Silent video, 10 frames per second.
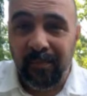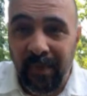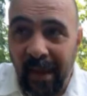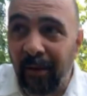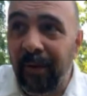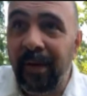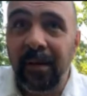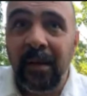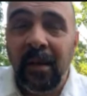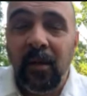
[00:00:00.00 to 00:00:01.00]
area
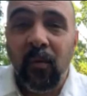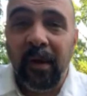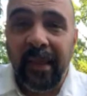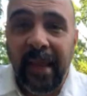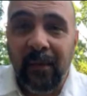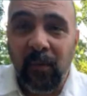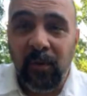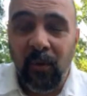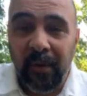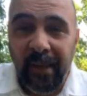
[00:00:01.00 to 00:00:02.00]
where
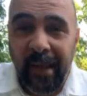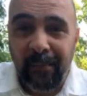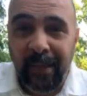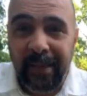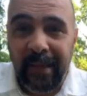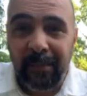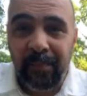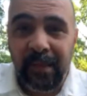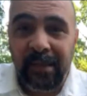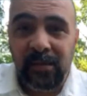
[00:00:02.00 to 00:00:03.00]

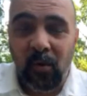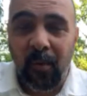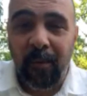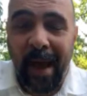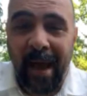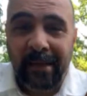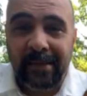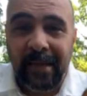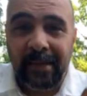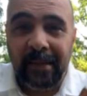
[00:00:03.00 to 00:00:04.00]
they store bags
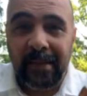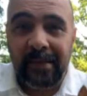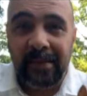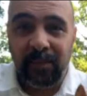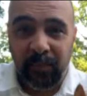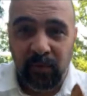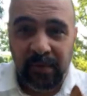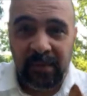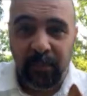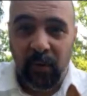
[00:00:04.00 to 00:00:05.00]
and you
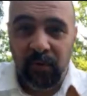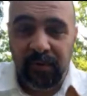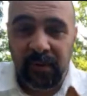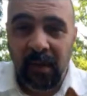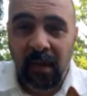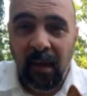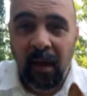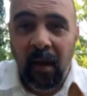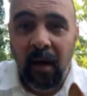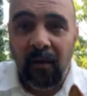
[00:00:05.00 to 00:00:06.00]
dispose
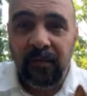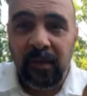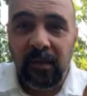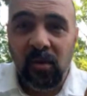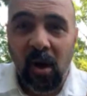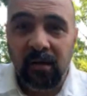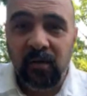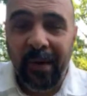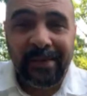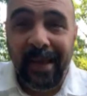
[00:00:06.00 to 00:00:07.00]
of the dog's
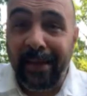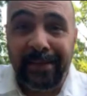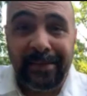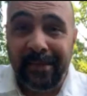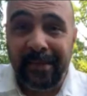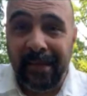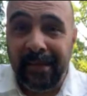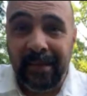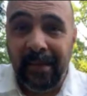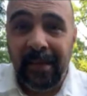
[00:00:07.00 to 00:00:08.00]
waste. I didn't see
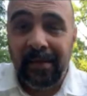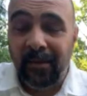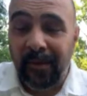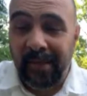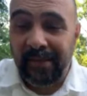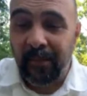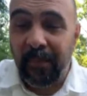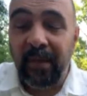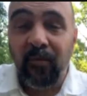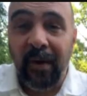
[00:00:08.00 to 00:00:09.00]
any, so that's a
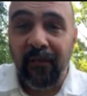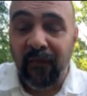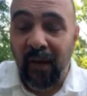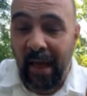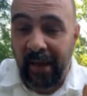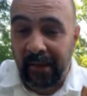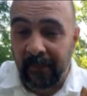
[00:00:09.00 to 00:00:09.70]
big red flag.